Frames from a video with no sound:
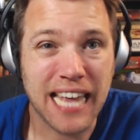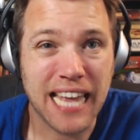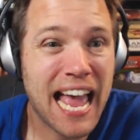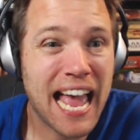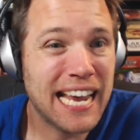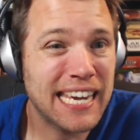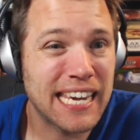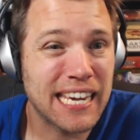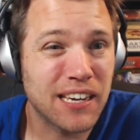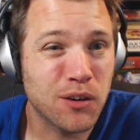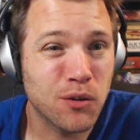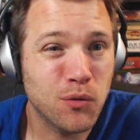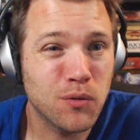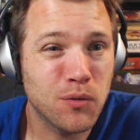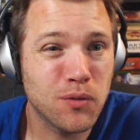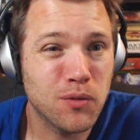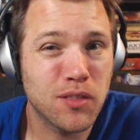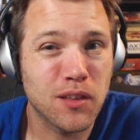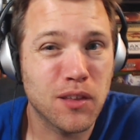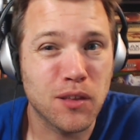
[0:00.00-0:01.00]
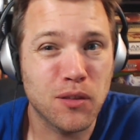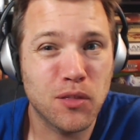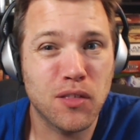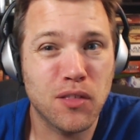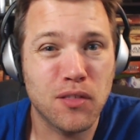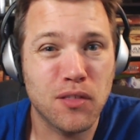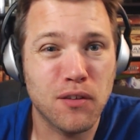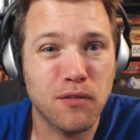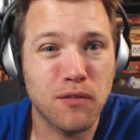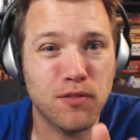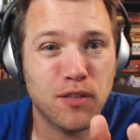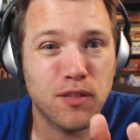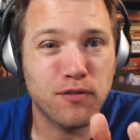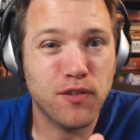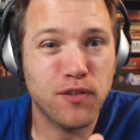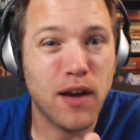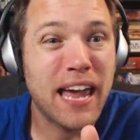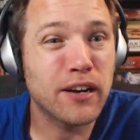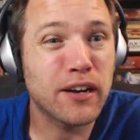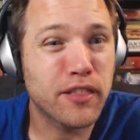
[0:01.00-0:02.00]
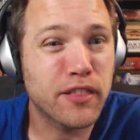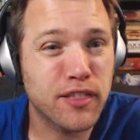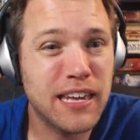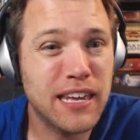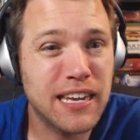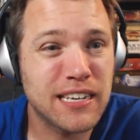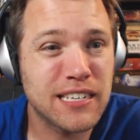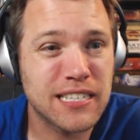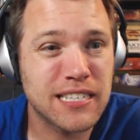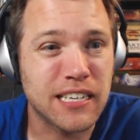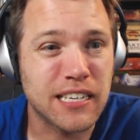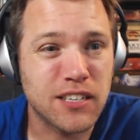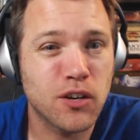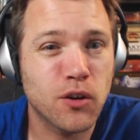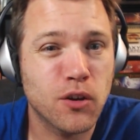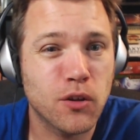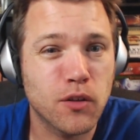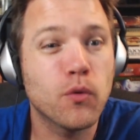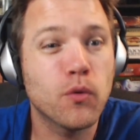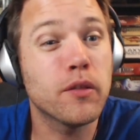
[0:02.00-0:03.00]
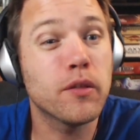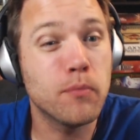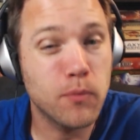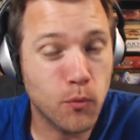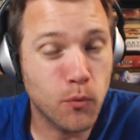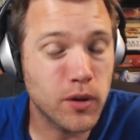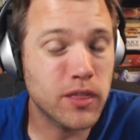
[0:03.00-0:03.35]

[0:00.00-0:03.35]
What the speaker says: lacking the final things that, you know, that, well,